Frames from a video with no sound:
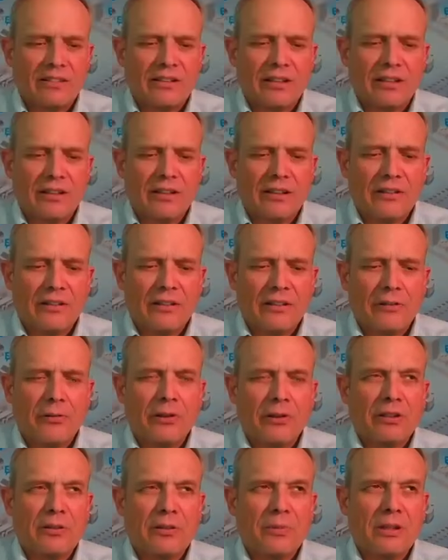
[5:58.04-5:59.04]
fact, they're
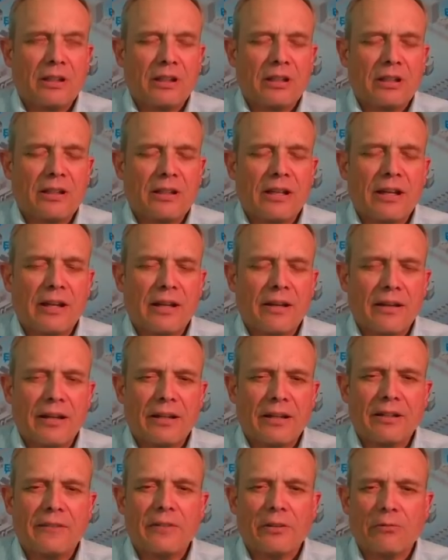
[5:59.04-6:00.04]
going to be,
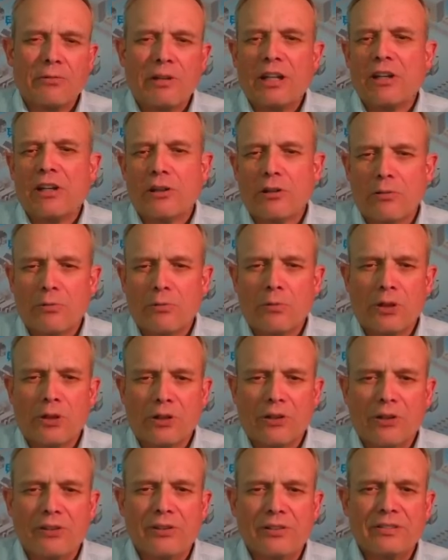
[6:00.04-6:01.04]
a given radio
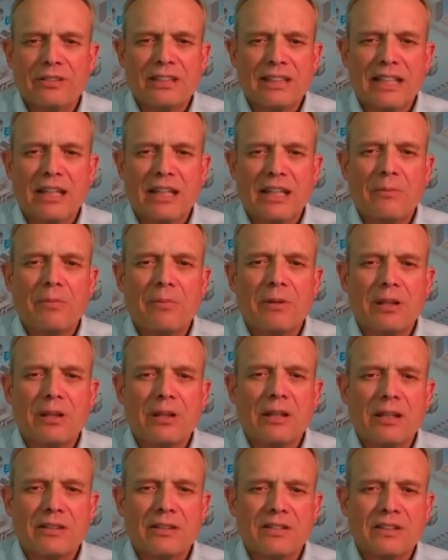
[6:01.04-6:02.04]
will today
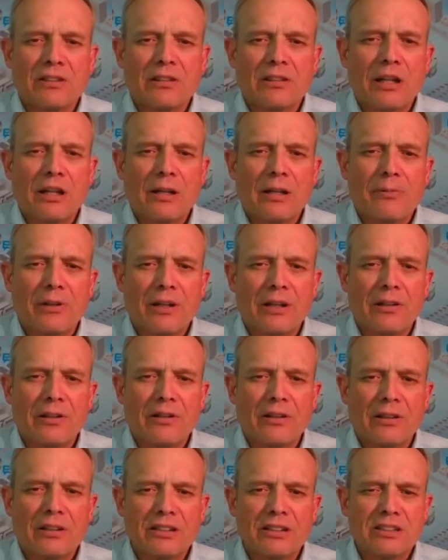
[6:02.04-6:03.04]
be a single
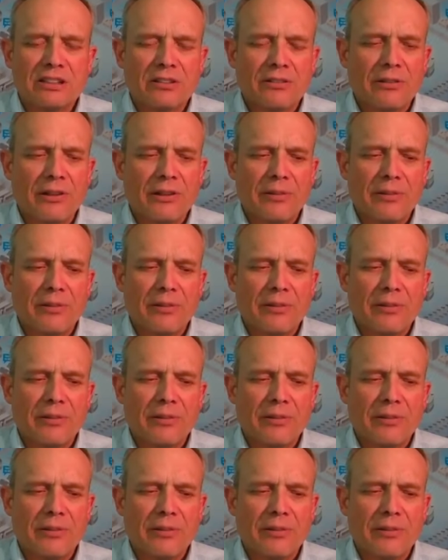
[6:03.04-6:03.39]
operator, at least